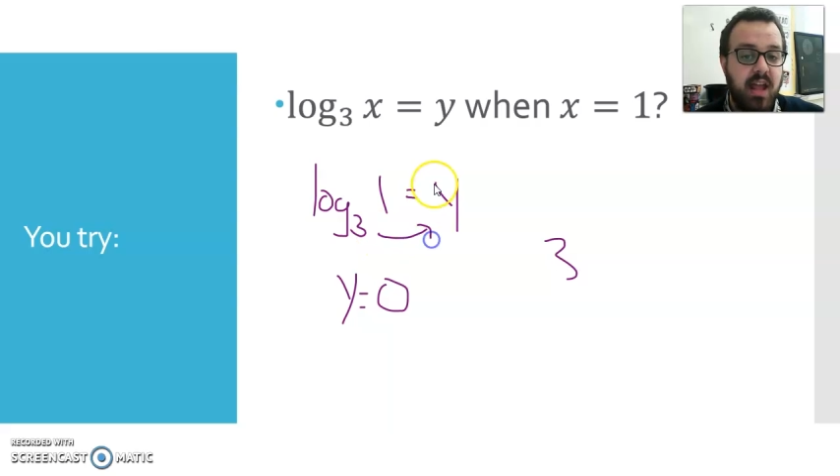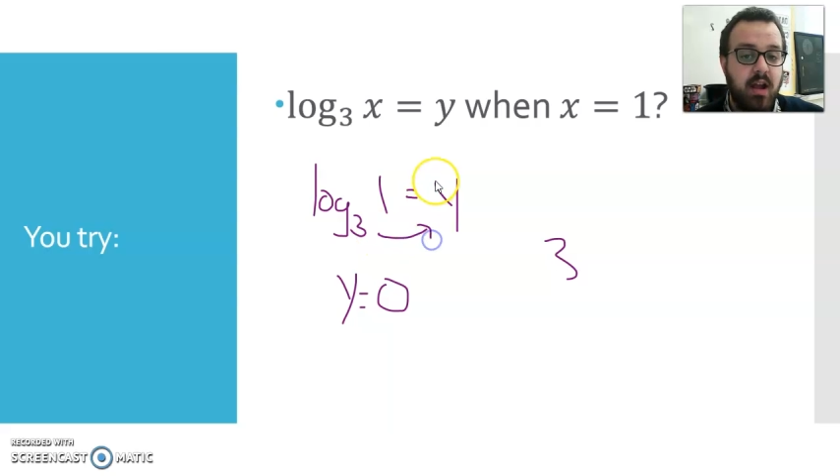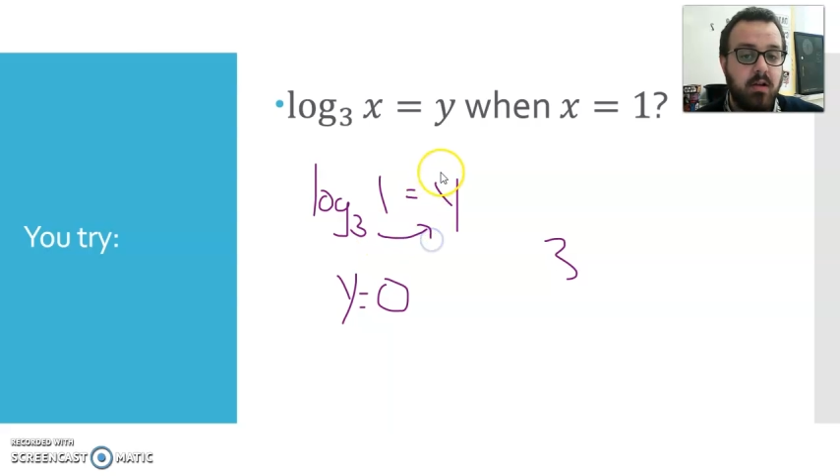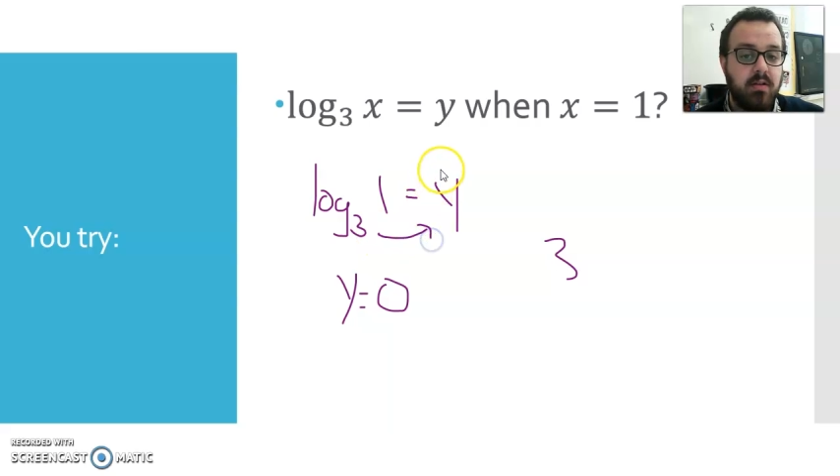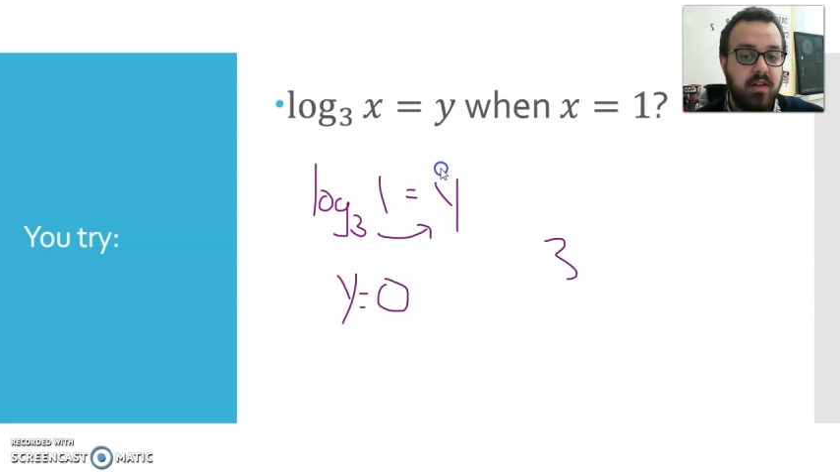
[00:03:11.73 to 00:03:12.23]

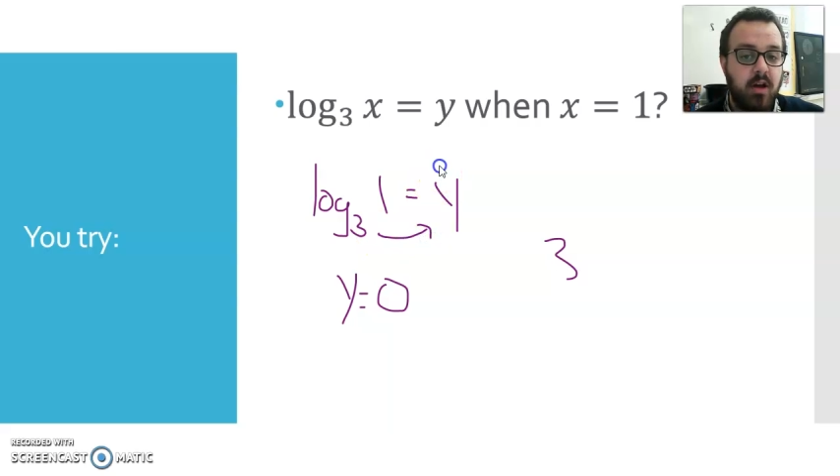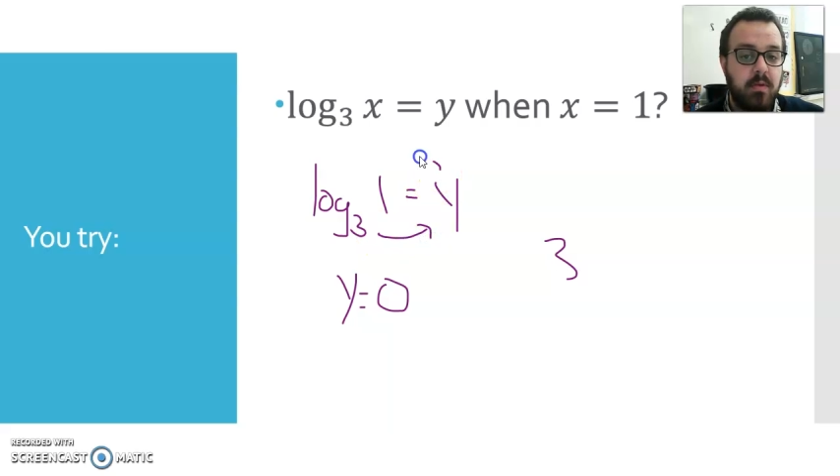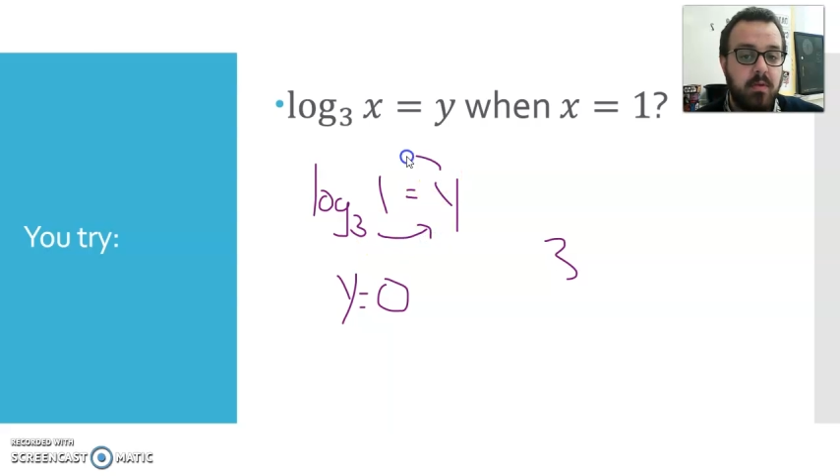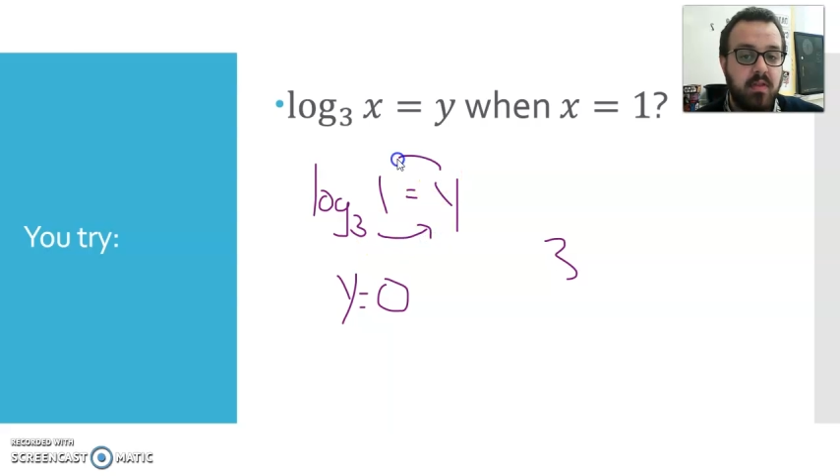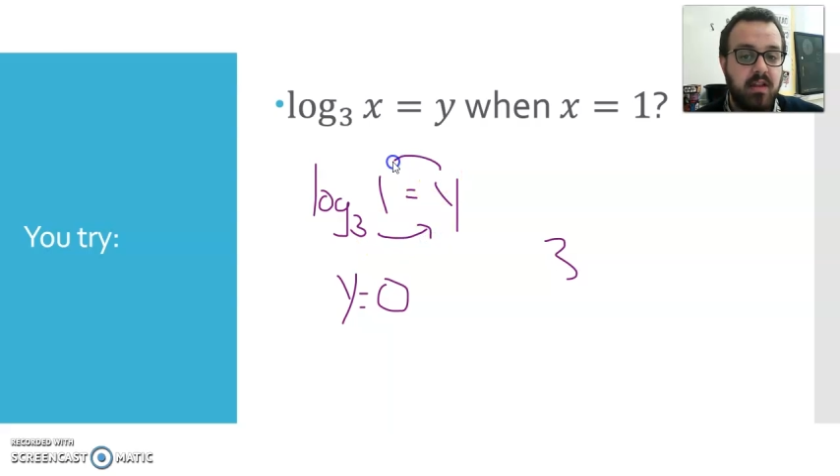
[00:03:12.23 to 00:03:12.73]
arrows to help
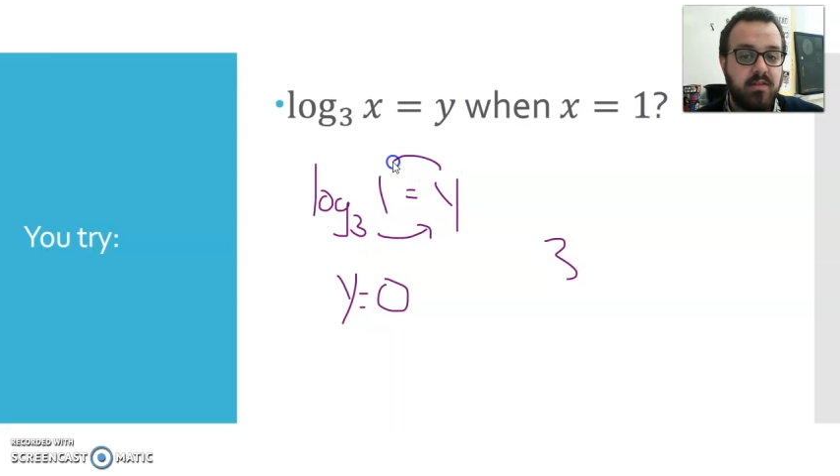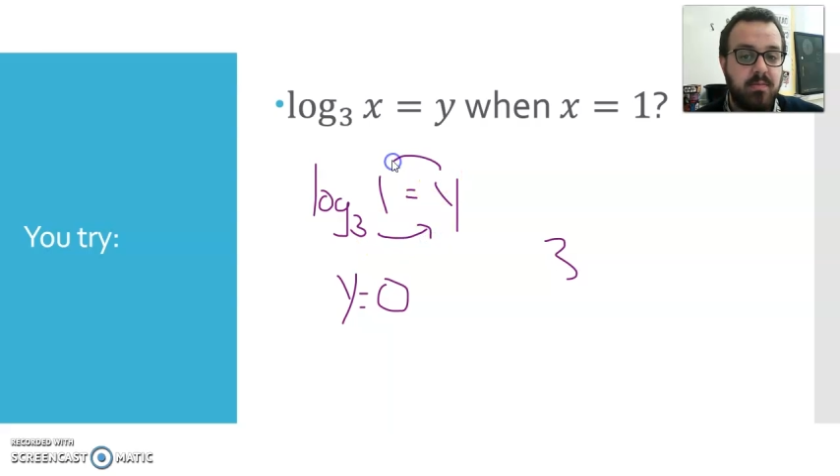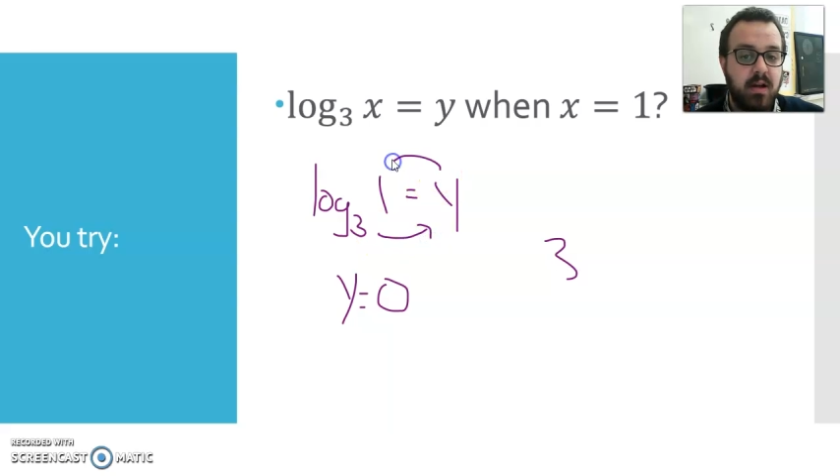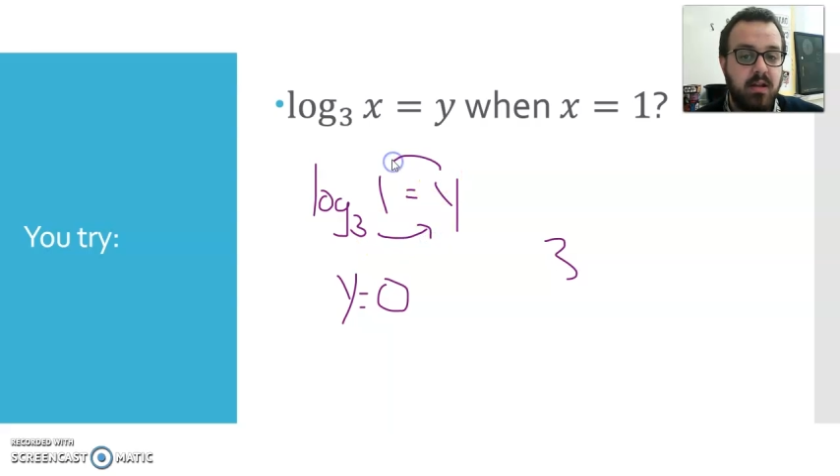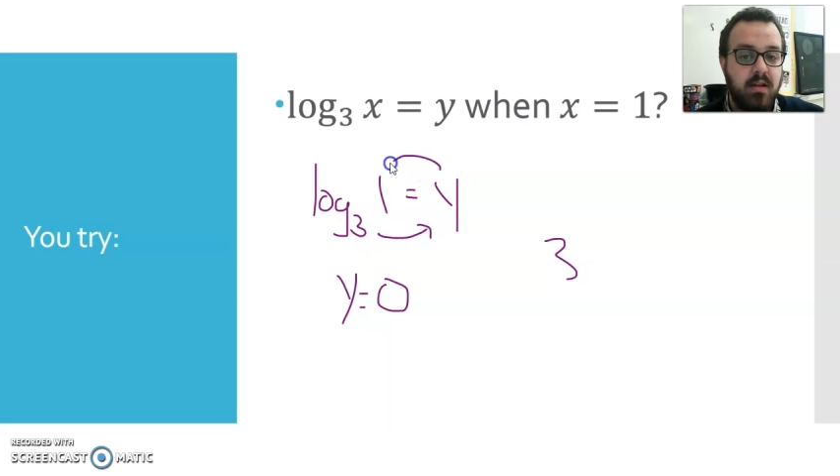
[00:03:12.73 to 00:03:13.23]
me with this,
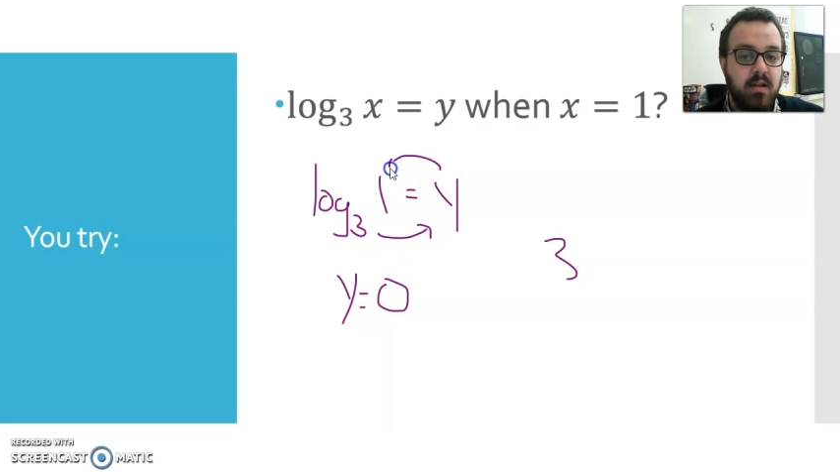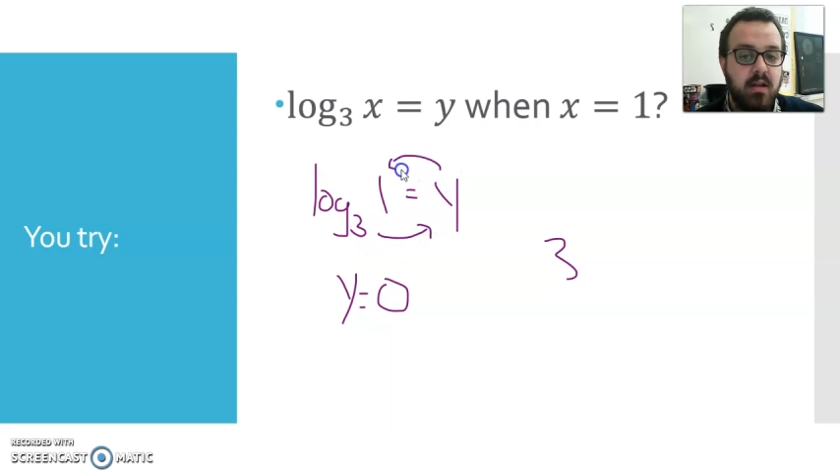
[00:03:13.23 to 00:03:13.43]
but